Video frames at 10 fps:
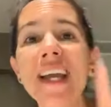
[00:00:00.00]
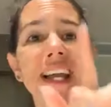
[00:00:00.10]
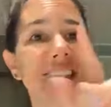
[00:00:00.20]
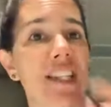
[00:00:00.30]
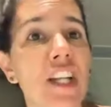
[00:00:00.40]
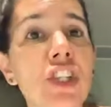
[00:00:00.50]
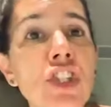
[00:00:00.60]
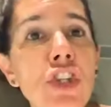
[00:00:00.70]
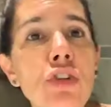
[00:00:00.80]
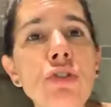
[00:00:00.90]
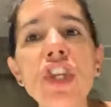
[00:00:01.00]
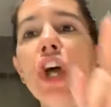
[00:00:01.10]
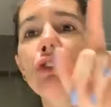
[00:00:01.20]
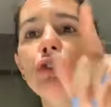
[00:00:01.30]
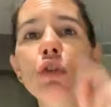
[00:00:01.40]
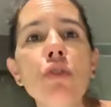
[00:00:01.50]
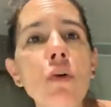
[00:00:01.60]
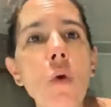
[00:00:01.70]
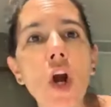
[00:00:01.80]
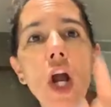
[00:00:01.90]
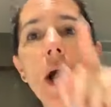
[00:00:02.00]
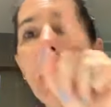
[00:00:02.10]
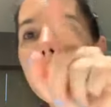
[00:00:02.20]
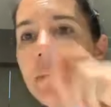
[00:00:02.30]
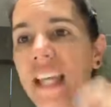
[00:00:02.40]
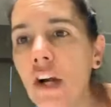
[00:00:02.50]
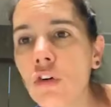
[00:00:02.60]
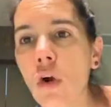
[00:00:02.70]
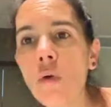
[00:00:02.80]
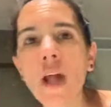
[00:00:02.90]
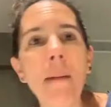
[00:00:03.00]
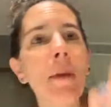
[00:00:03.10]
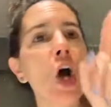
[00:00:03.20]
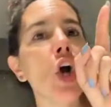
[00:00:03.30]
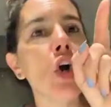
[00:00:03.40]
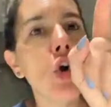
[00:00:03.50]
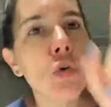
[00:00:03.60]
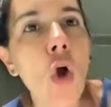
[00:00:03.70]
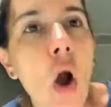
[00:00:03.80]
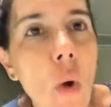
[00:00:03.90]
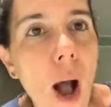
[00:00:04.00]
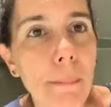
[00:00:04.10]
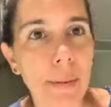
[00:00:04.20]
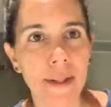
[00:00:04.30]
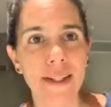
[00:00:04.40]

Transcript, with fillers: It's an excuse. Do the work. Be a grown-up. Grow up.